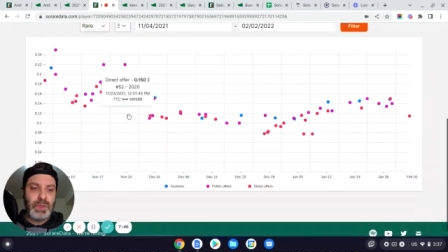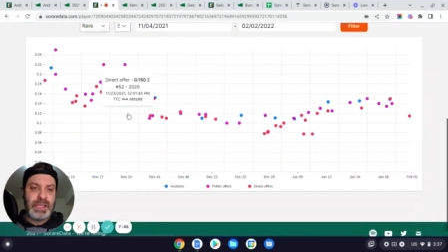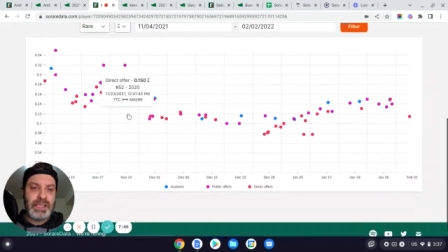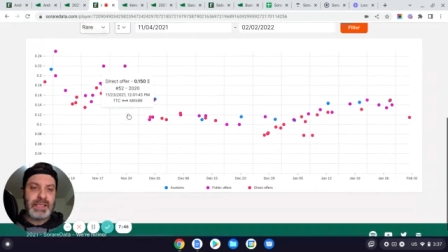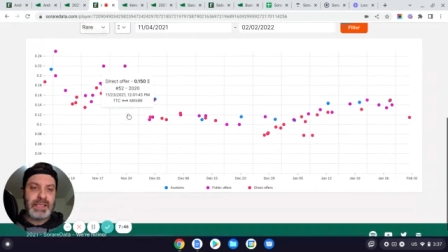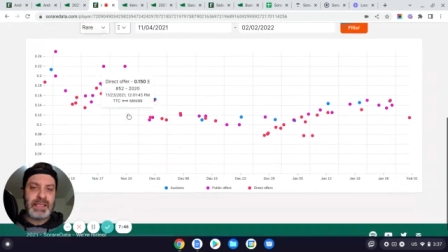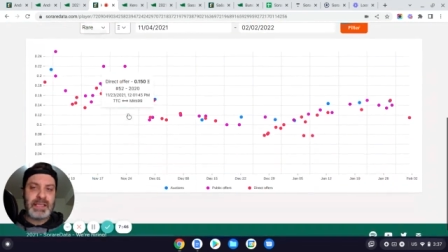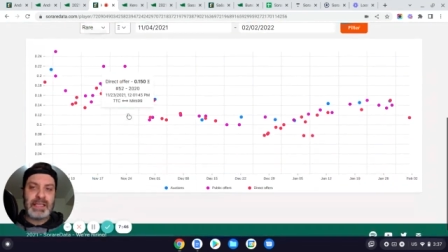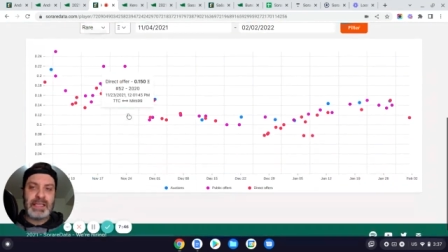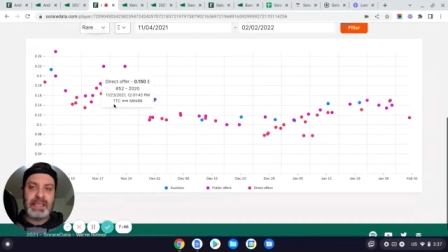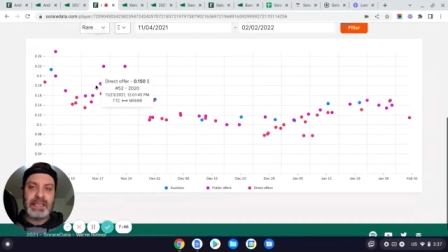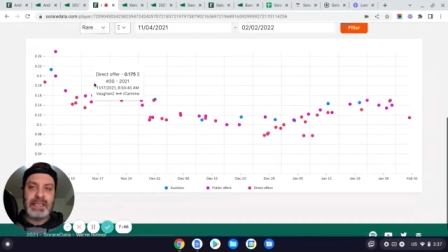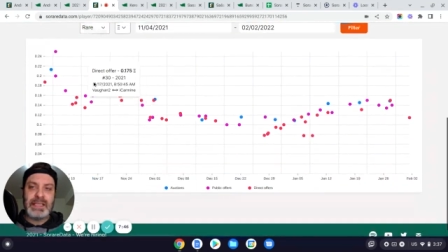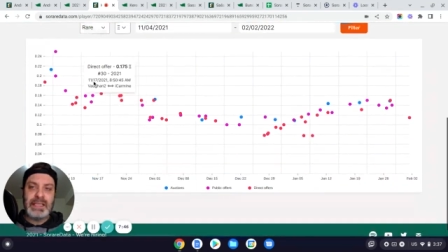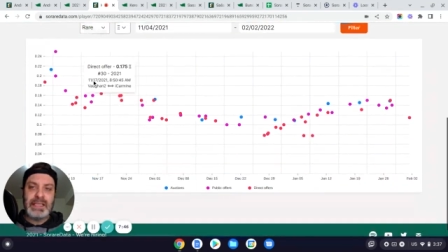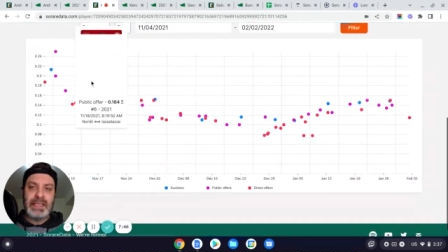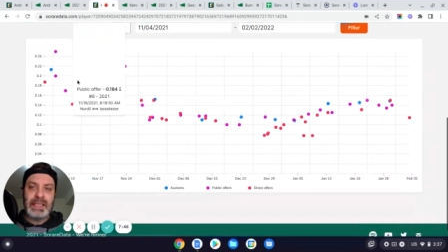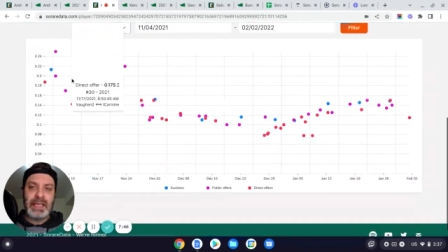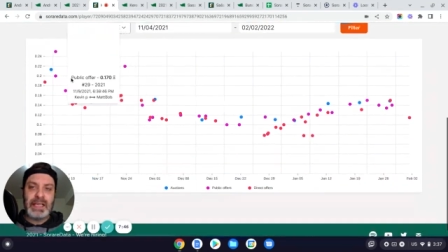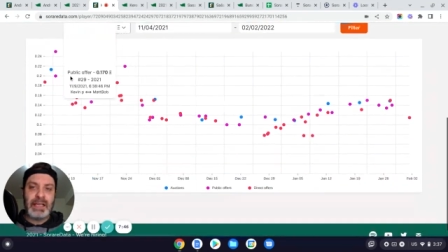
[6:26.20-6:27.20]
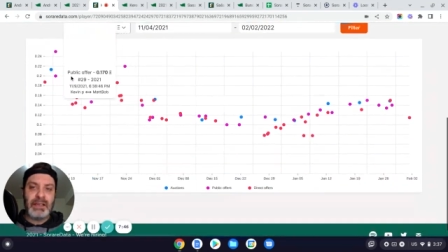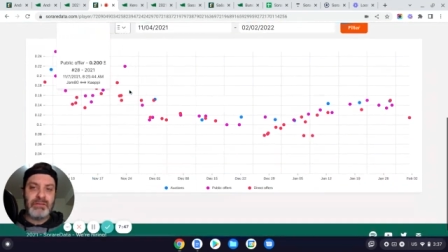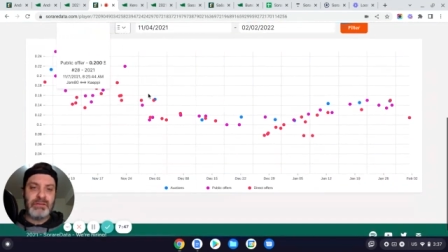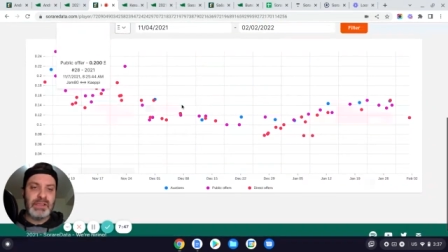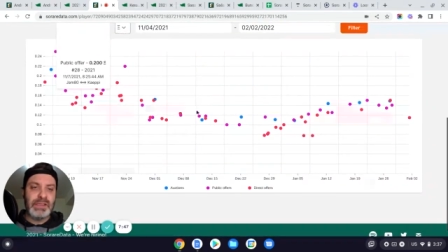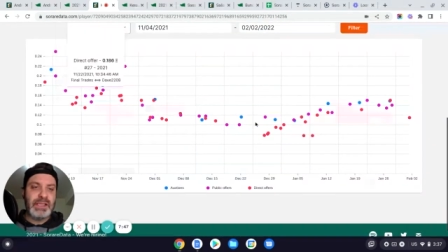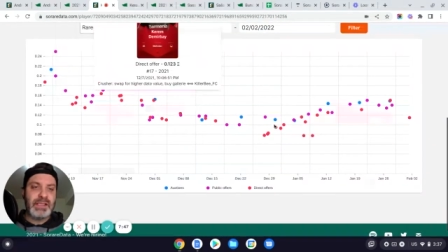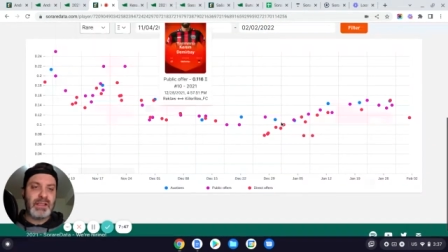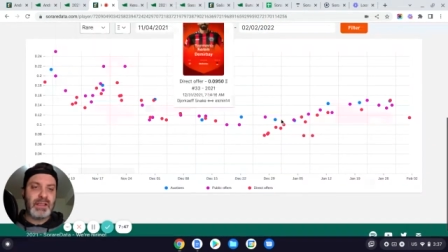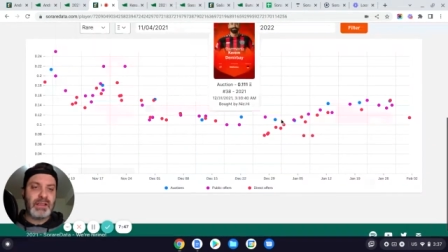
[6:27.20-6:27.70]
we see
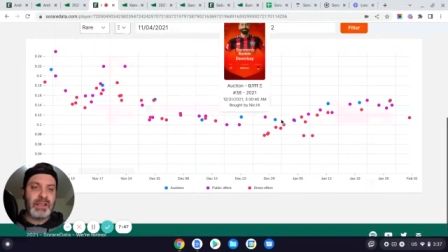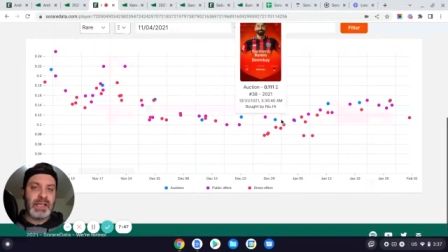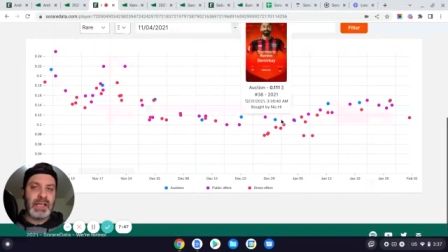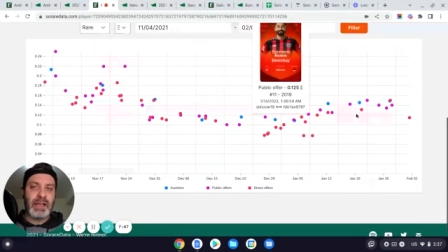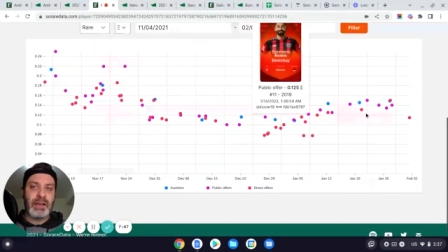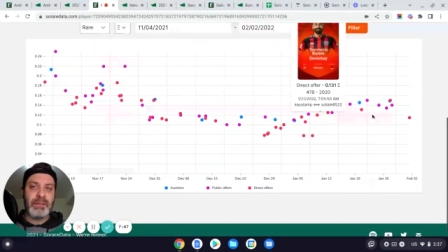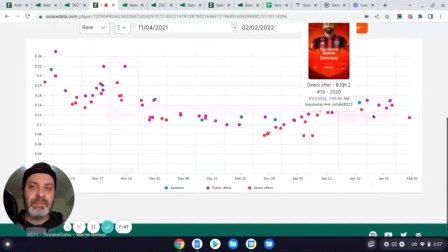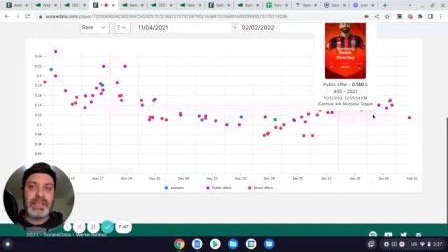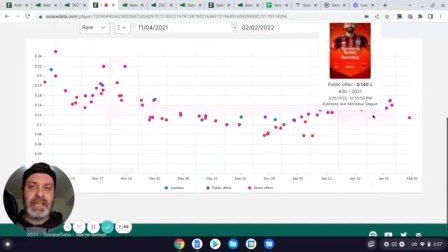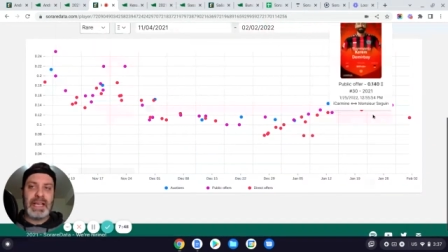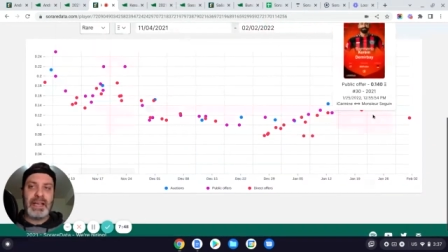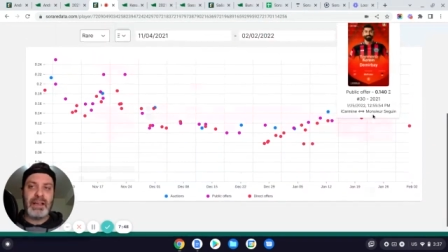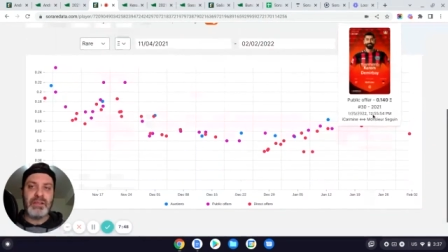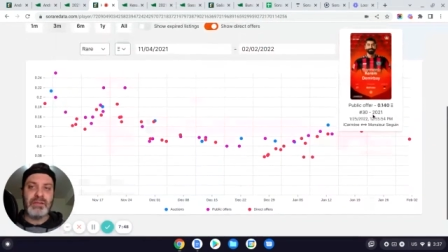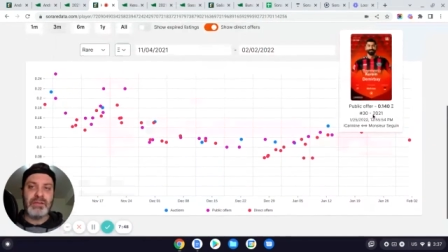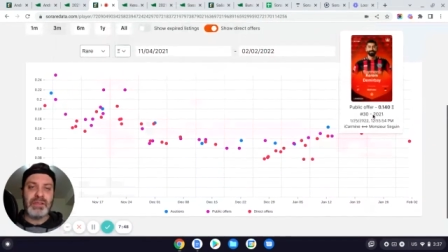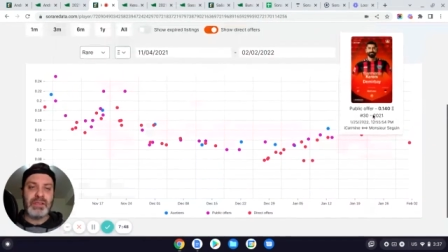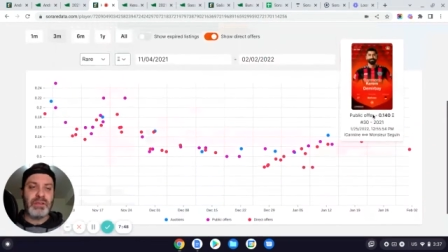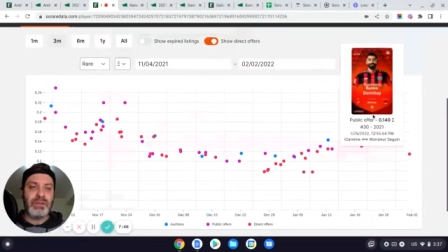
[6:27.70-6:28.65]
really starting to come down.